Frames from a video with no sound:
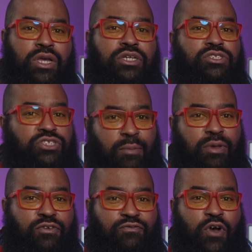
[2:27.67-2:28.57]
Some
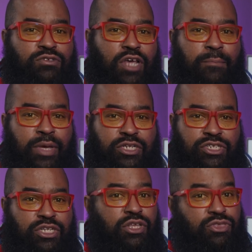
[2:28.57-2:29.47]
of the phones I
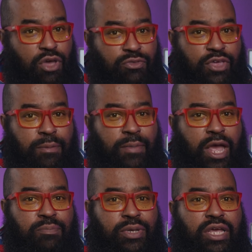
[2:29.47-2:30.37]
mentioned, though they
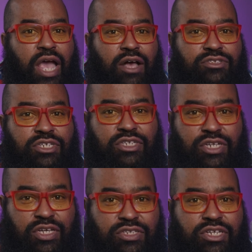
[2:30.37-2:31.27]
may be
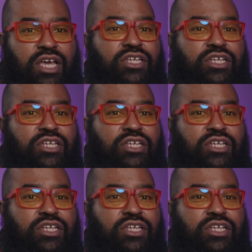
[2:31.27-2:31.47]
LCDs,